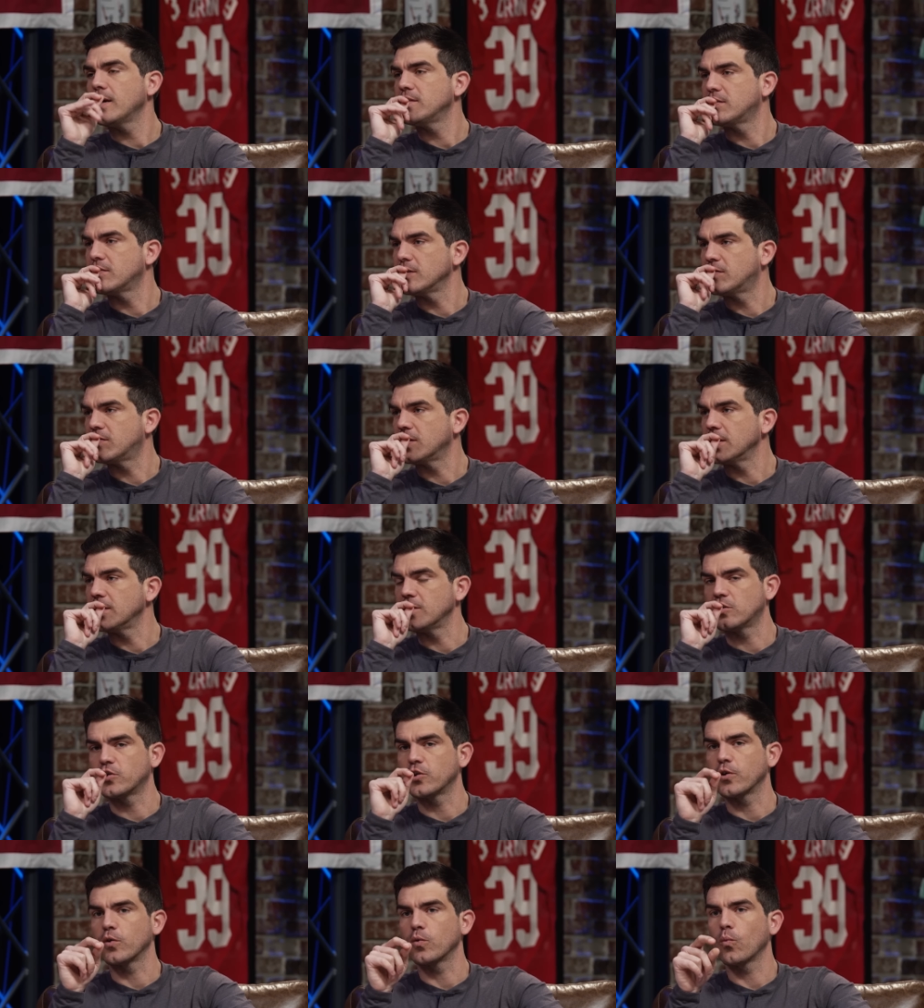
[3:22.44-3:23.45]
ACC
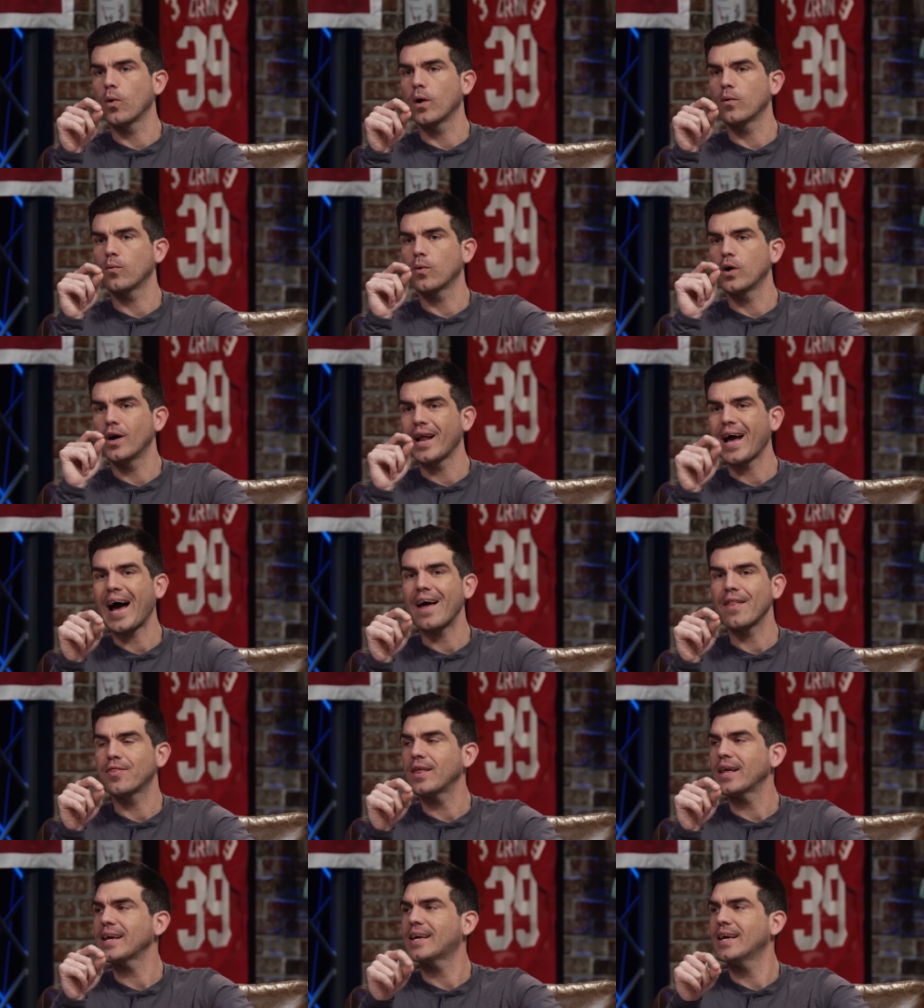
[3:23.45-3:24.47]
this year in one word. Goodness. I
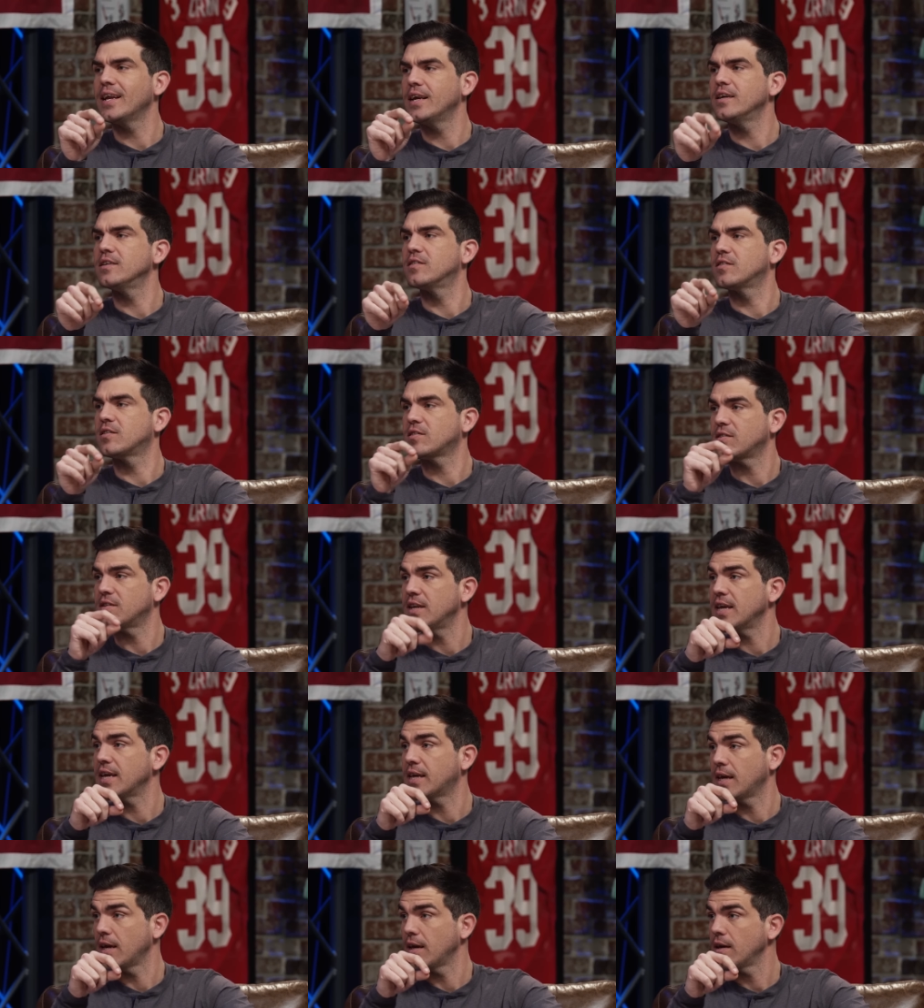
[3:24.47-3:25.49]
think it is
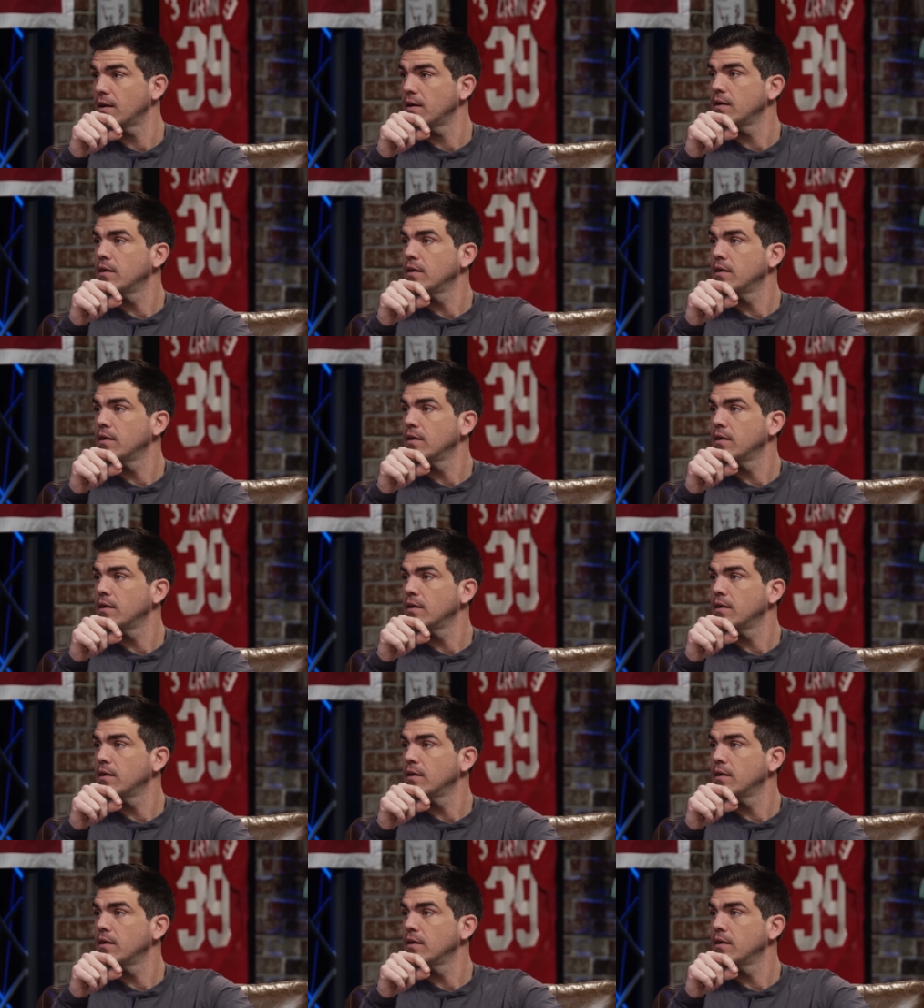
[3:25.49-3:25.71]
sneaky.